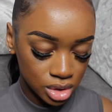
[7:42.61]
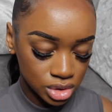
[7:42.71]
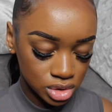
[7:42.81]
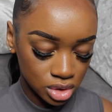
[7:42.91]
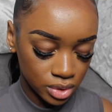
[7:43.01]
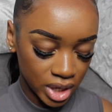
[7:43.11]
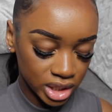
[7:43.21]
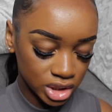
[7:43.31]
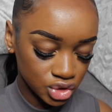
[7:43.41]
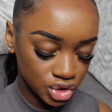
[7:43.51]
So I
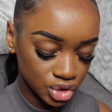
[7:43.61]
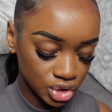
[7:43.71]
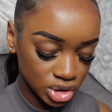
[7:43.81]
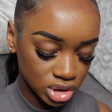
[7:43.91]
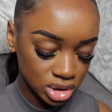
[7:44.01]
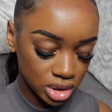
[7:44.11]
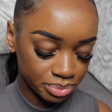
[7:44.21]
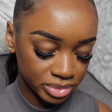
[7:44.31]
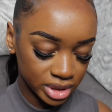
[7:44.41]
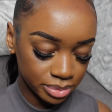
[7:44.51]
literally just
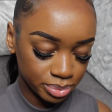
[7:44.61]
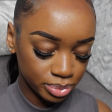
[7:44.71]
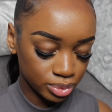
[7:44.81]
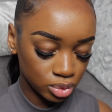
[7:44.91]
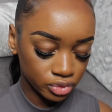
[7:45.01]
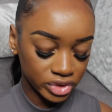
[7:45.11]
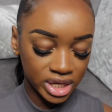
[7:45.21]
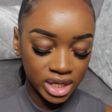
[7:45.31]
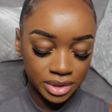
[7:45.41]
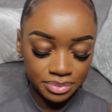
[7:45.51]
pour it
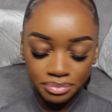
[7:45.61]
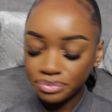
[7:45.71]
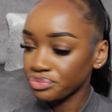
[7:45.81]
in,